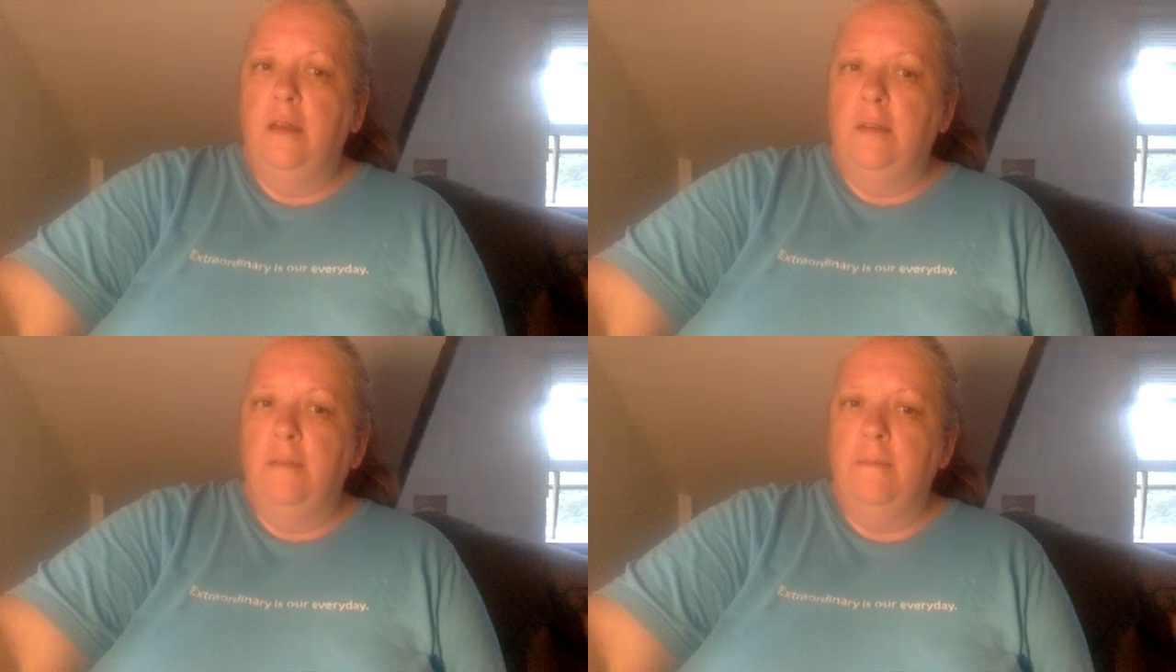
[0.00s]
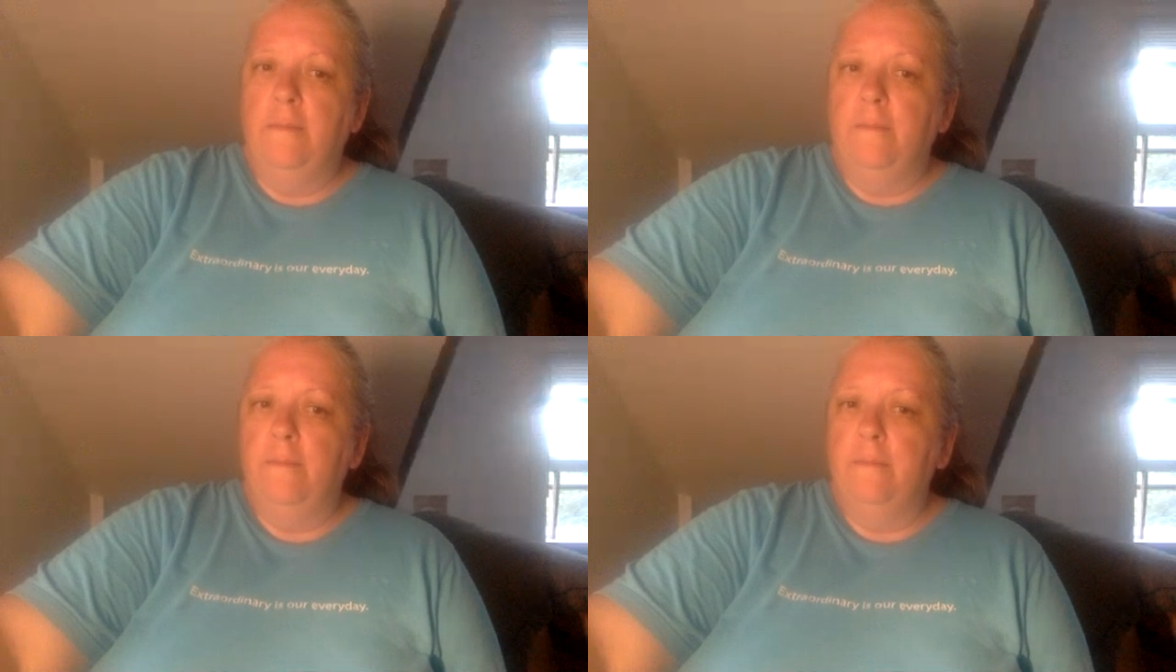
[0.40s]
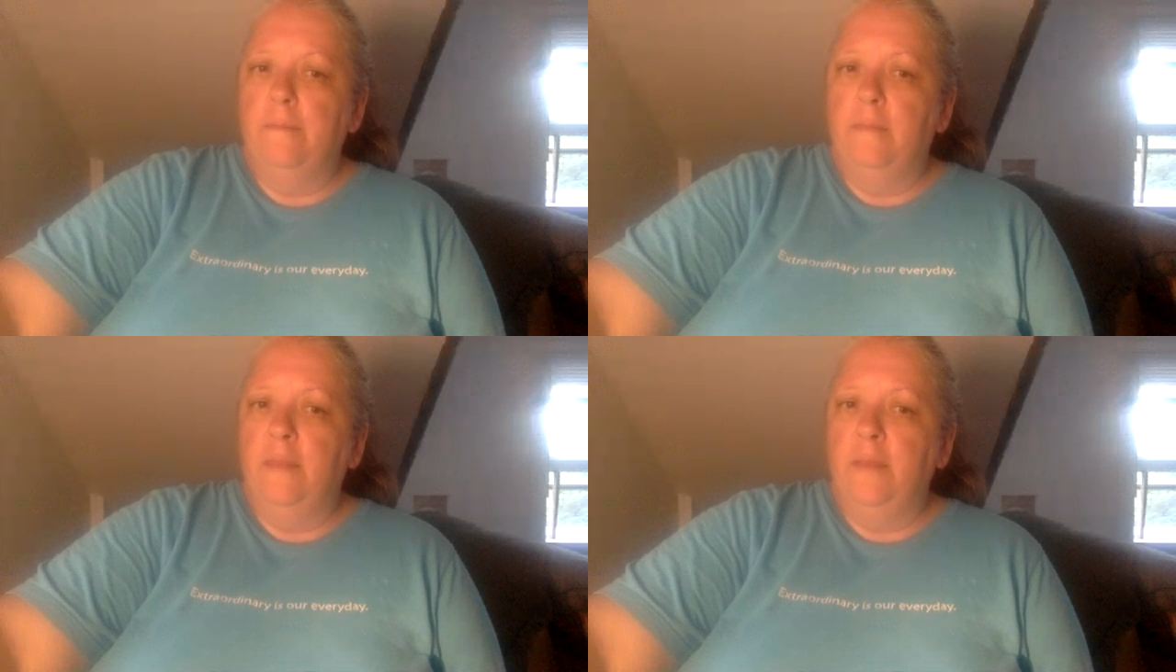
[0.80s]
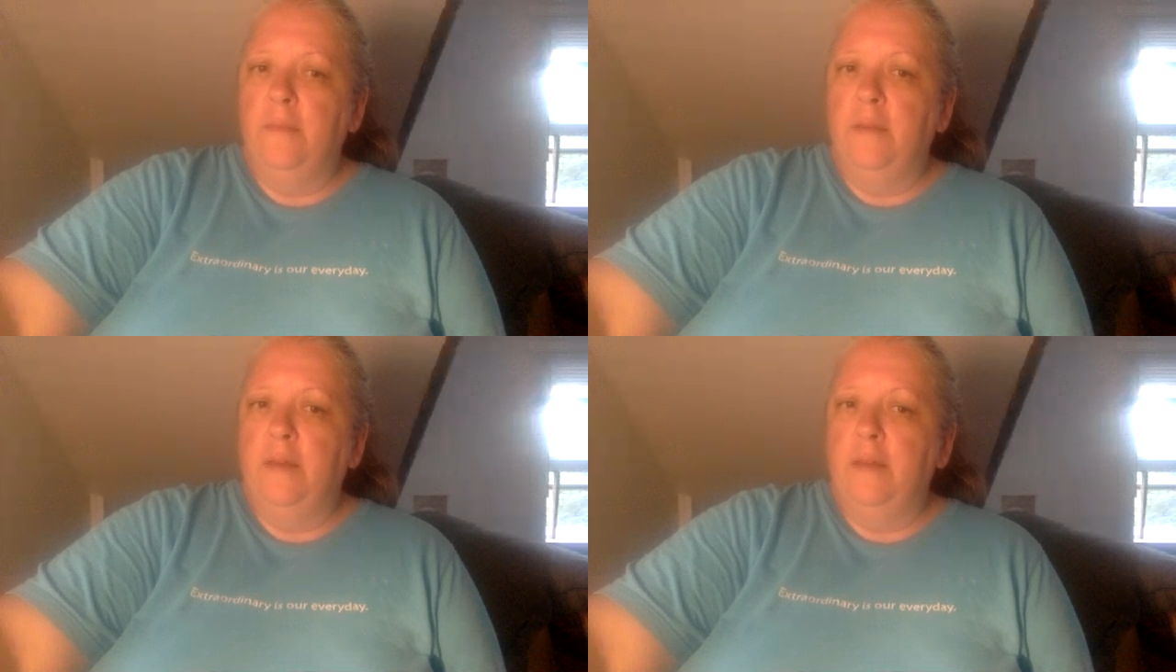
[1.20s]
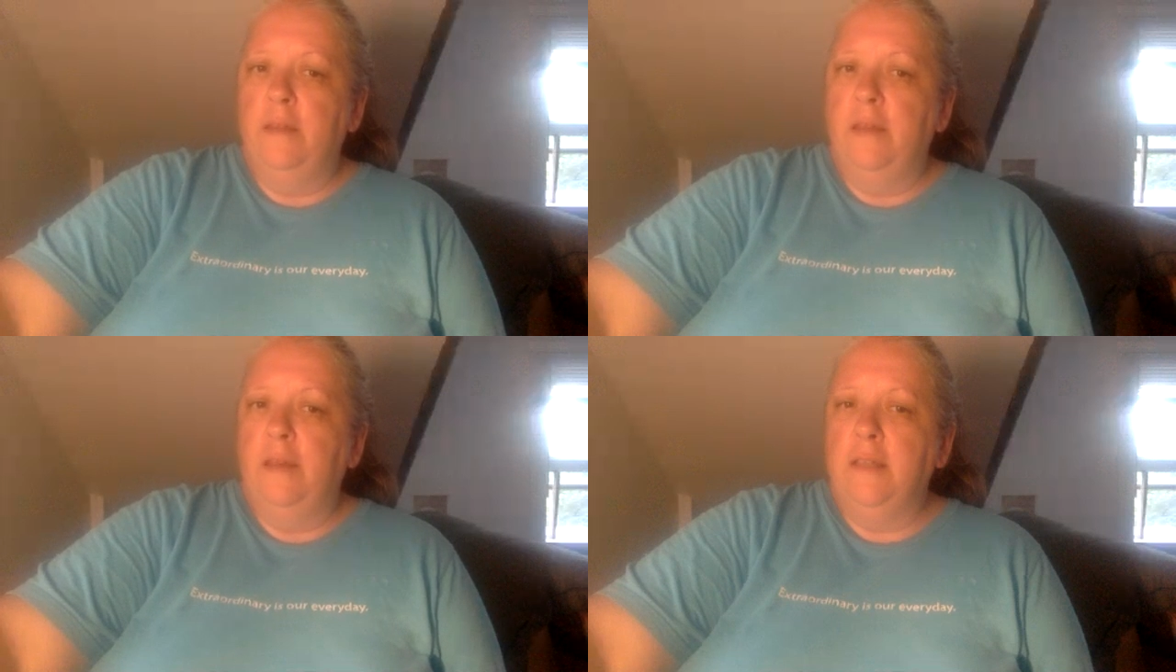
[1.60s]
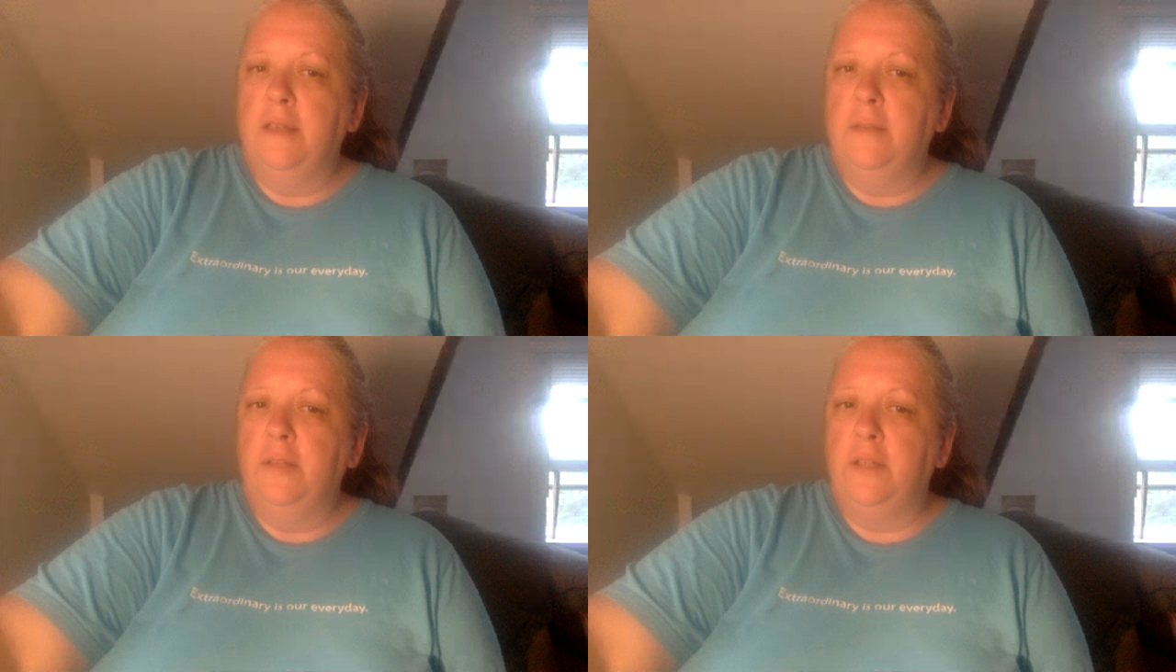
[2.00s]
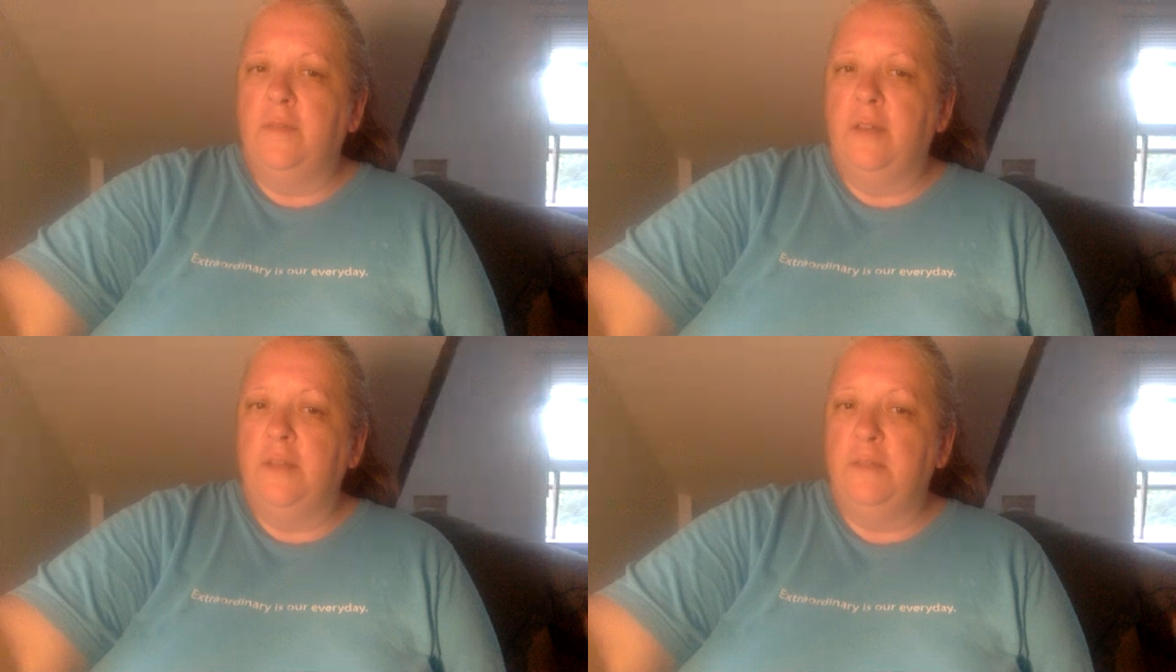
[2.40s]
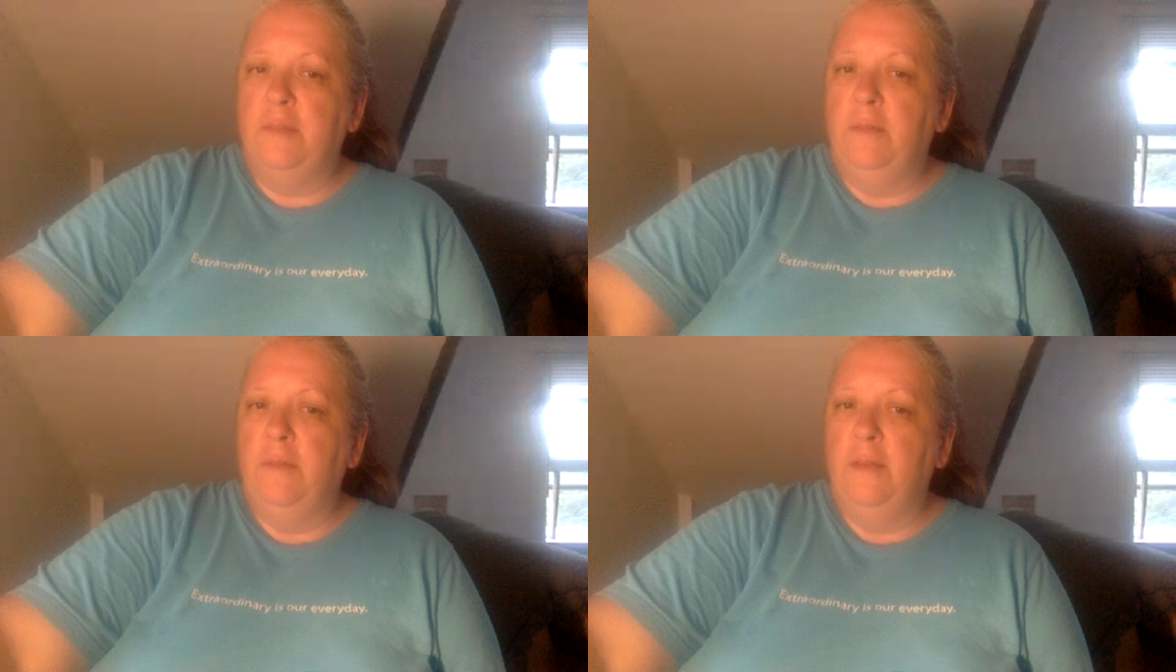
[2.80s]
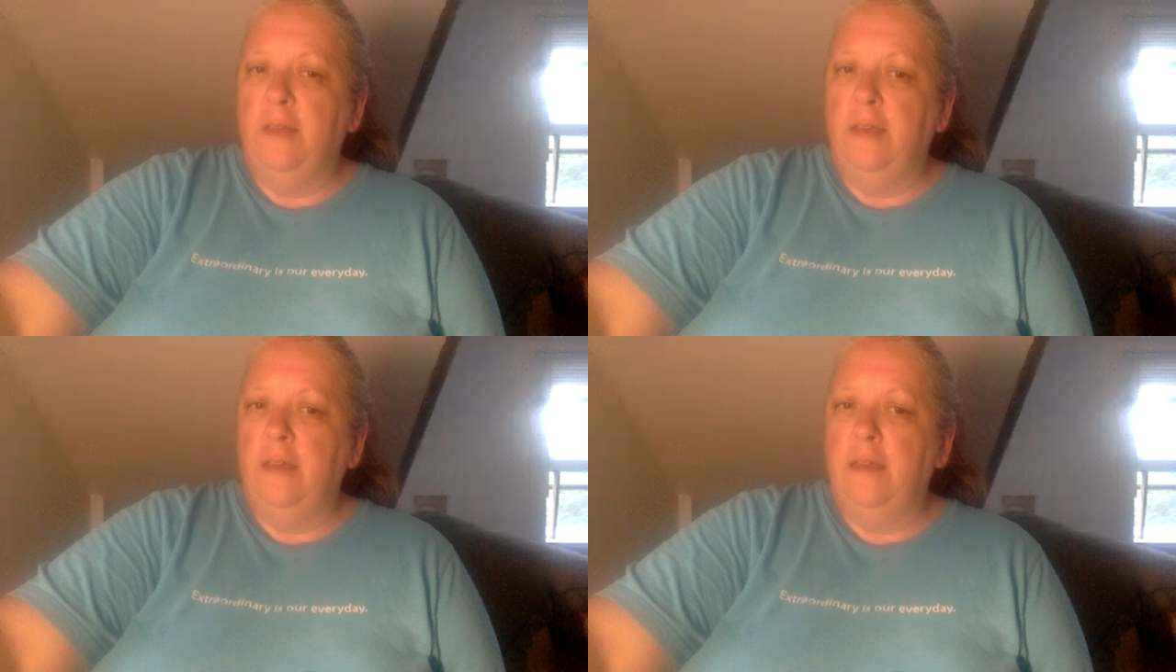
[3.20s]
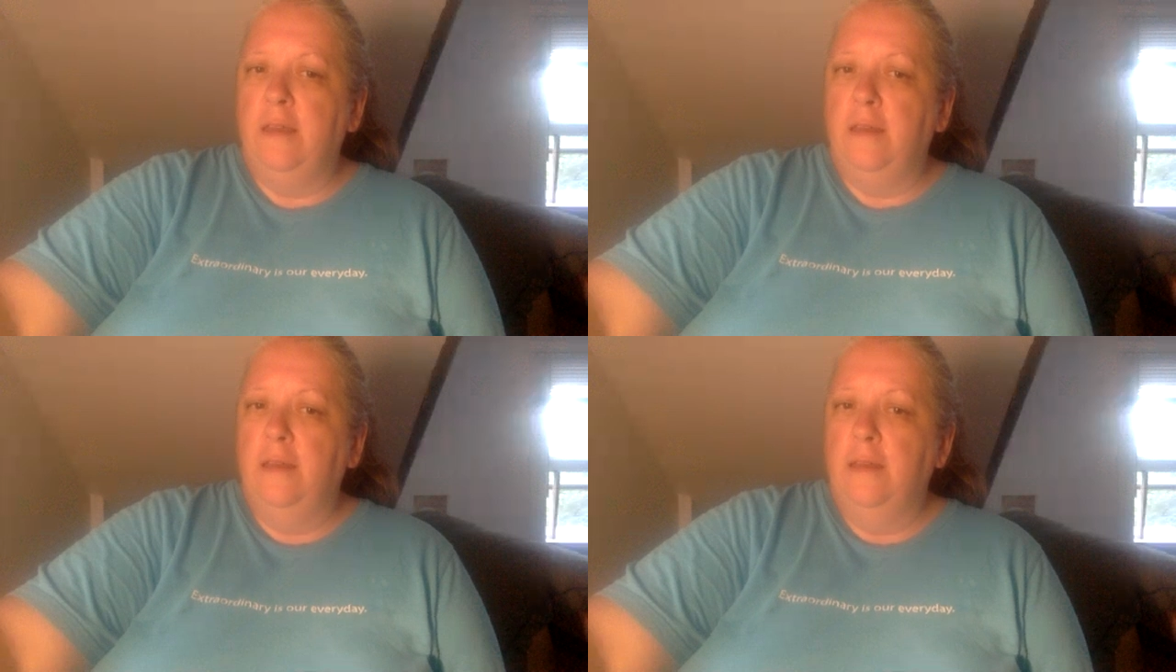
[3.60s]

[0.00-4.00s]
But I guess I would just advise people, like,